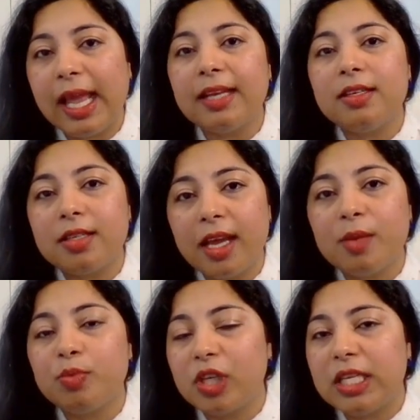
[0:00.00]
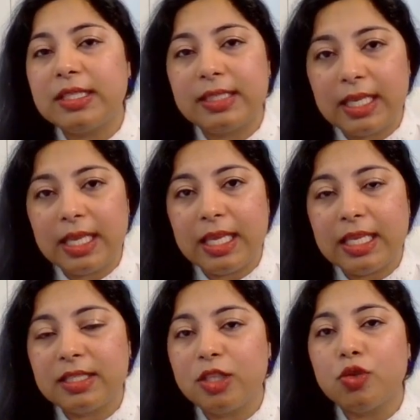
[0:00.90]
and type 3C
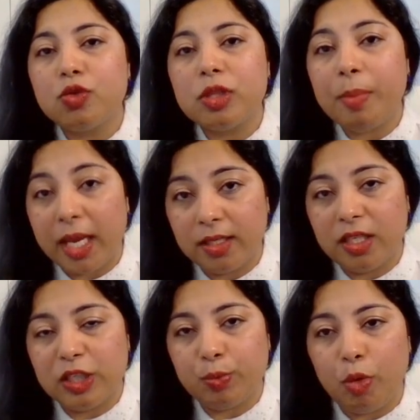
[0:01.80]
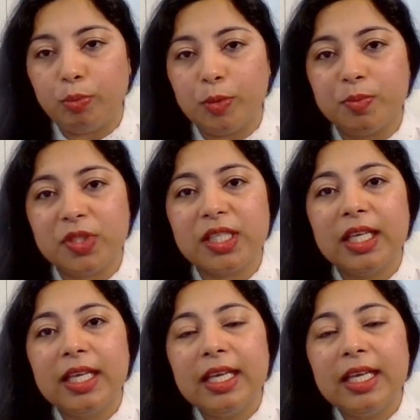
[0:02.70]
is due to the pancreas problems.